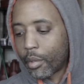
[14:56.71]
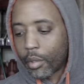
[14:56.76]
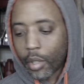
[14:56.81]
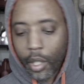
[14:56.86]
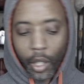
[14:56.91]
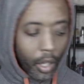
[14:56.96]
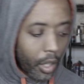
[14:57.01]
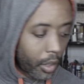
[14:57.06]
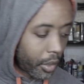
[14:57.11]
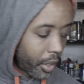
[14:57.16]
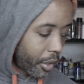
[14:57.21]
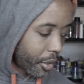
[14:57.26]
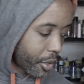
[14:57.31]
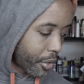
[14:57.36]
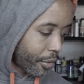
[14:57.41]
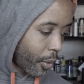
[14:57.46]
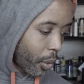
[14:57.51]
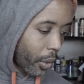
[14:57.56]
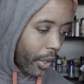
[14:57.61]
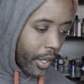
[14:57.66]
currently there's
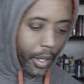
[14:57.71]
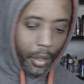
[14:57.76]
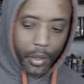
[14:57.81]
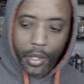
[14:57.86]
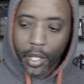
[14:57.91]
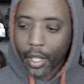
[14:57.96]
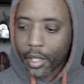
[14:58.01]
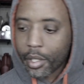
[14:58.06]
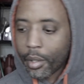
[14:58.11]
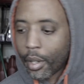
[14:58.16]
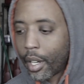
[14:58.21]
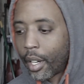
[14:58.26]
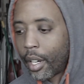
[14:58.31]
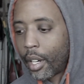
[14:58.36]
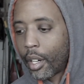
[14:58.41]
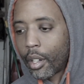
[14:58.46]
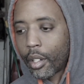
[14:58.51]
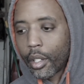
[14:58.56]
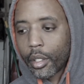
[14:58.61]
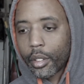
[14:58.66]
4 EOTechs right
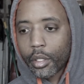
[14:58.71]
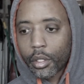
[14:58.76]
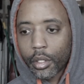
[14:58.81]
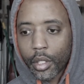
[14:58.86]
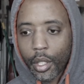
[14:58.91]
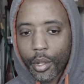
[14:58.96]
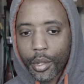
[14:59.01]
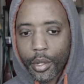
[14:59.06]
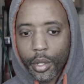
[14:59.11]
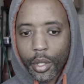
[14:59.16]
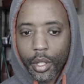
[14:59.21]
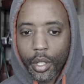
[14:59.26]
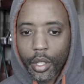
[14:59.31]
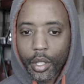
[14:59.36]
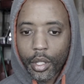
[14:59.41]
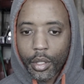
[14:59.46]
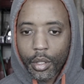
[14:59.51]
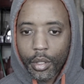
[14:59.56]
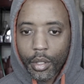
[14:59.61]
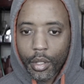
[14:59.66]
here, and there's
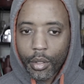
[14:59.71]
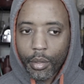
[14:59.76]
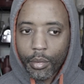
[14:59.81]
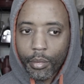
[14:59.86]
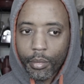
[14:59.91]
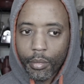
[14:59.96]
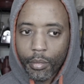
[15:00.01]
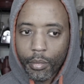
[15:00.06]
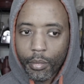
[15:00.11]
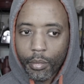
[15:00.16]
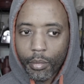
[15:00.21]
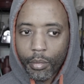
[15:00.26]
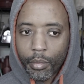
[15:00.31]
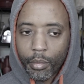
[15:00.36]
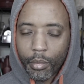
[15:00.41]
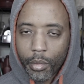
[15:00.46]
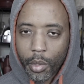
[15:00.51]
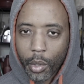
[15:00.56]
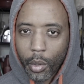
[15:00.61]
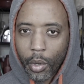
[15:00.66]

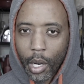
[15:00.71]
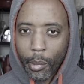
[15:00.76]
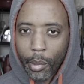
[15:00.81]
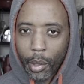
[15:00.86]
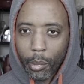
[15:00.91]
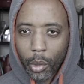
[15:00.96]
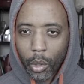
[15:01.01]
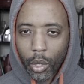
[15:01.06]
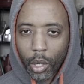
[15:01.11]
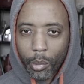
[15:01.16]
quite a bit more